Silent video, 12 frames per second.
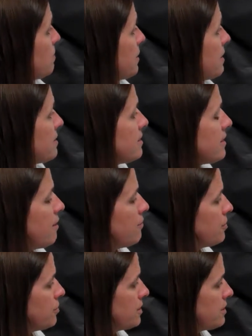places
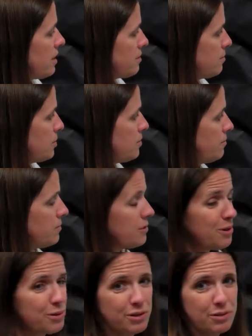after the decimal,
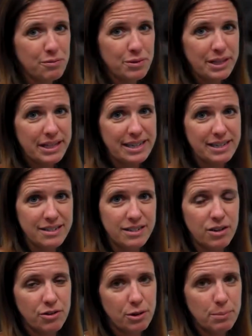so you really need to
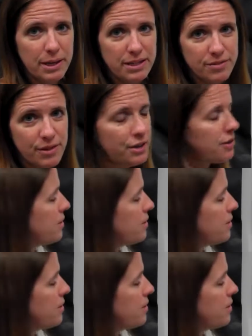know your place value